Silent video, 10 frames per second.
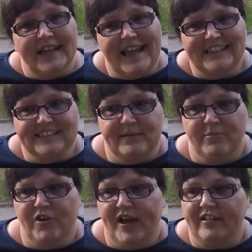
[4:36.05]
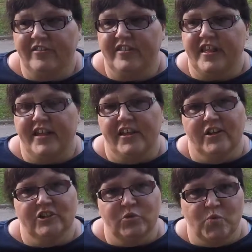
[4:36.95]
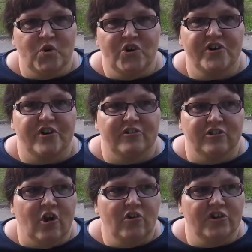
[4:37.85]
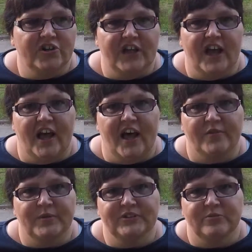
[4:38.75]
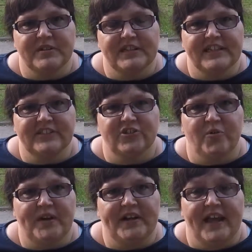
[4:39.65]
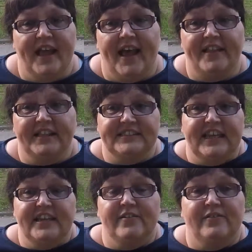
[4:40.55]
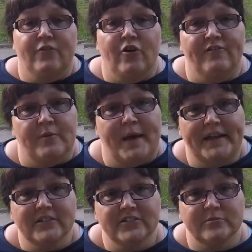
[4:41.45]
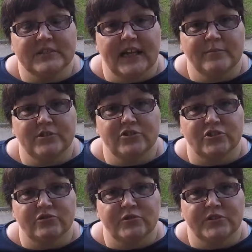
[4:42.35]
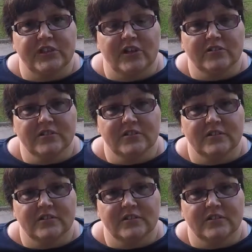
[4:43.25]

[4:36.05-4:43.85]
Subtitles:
Isn't it more healthy to work long and hard when something needs doing, and then take your foot off the pedal sometimes and just cruise along?